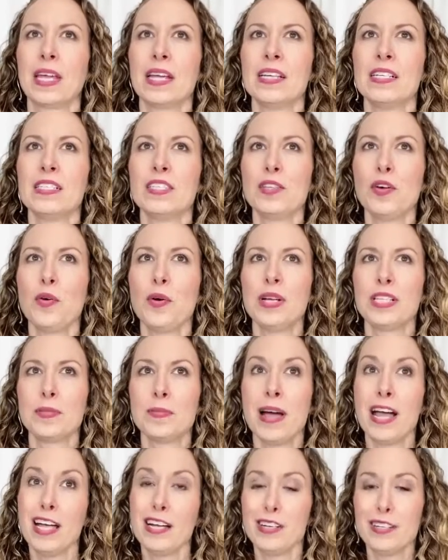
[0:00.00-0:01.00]
so it's
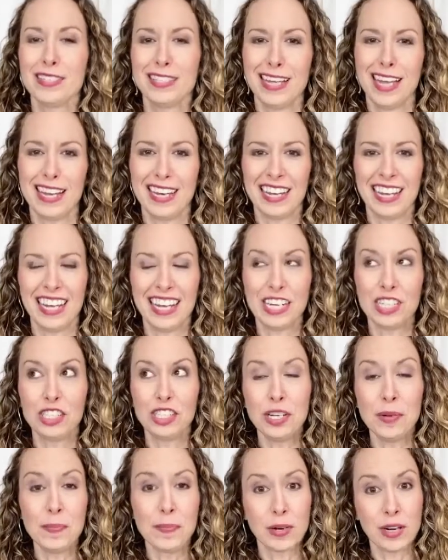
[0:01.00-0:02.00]
my understanding,
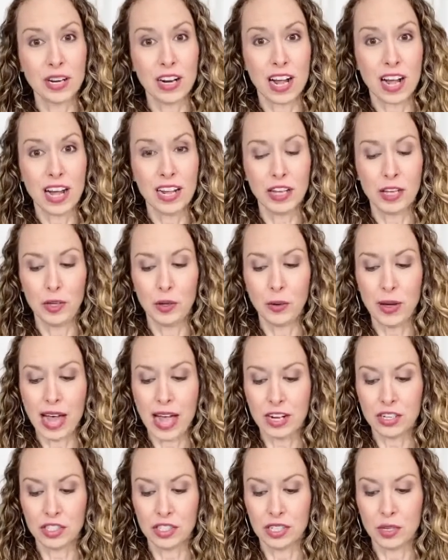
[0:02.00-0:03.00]
Jim Murdoch, who
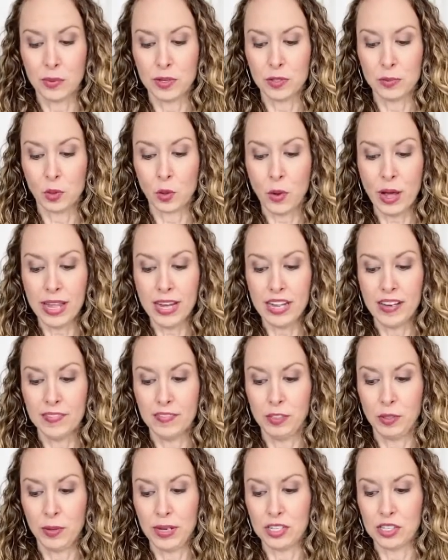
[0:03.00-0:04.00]
actually was quite
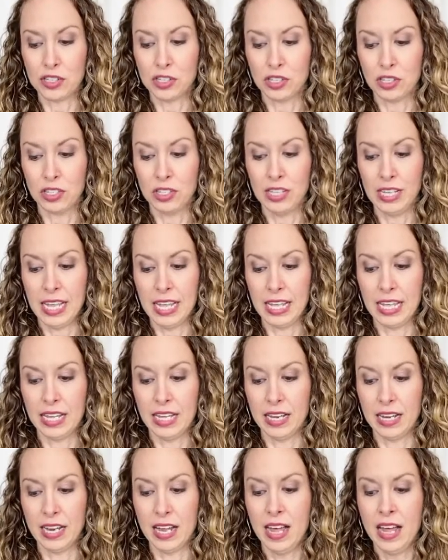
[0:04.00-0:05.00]
influential
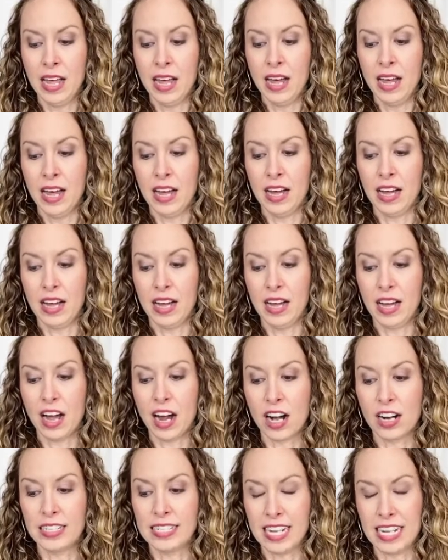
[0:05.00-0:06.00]
in
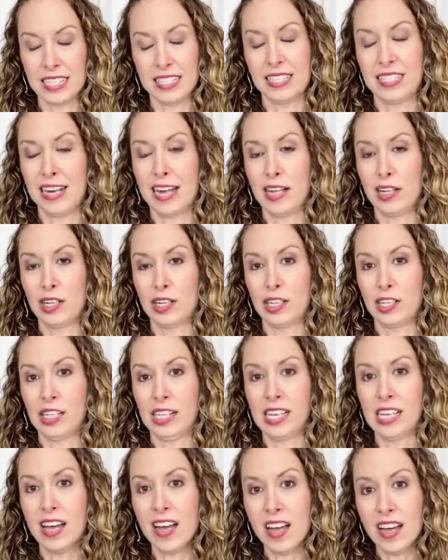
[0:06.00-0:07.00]
our dance style
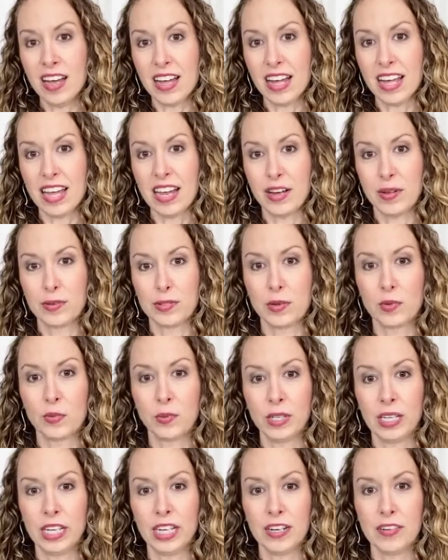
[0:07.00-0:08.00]
early on, who's a
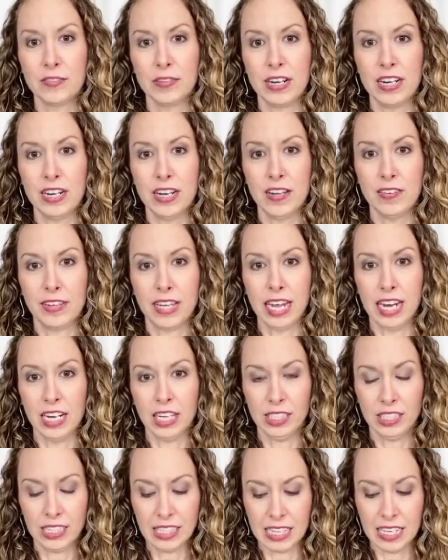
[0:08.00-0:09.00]
really good friend of
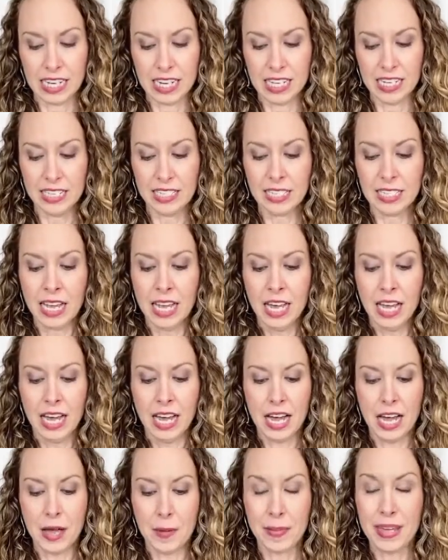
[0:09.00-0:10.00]
Carolina's,
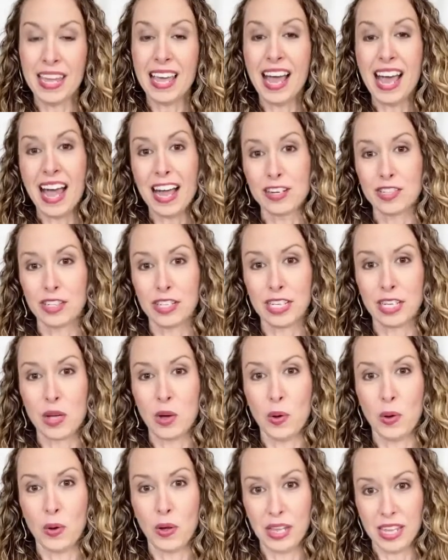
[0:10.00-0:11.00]
he
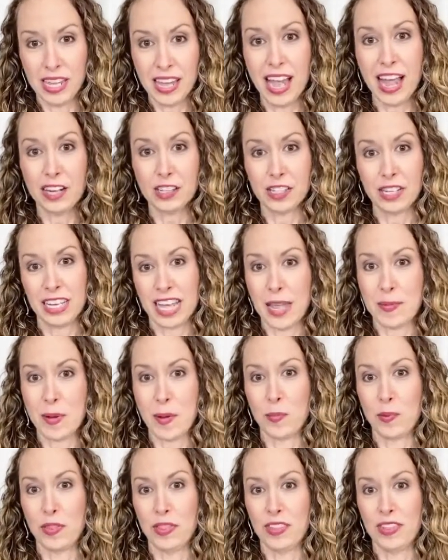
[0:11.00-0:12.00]
actually came
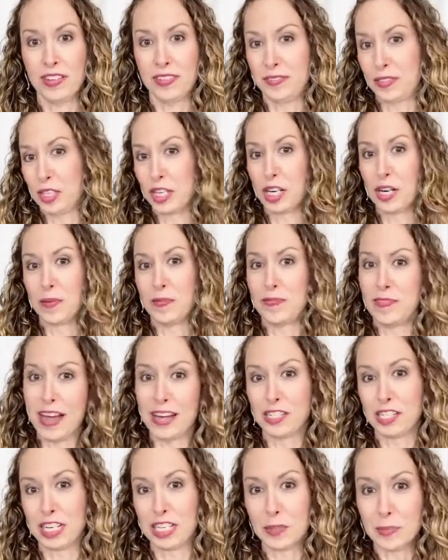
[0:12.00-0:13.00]
up with the term
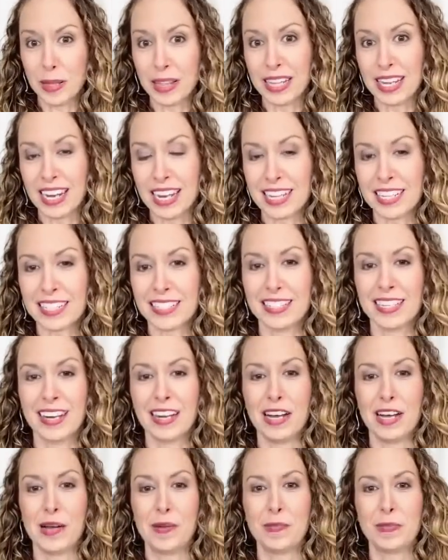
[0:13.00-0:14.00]
Fat Chance belly dance.
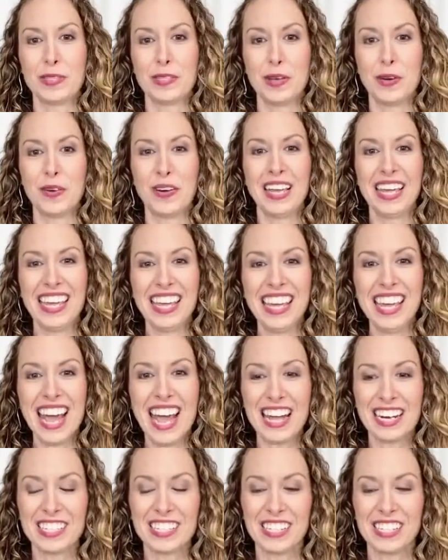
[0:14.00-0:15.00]
So he
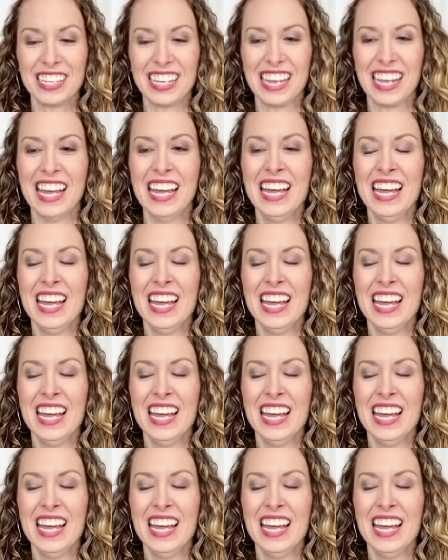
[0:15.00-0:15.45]
actually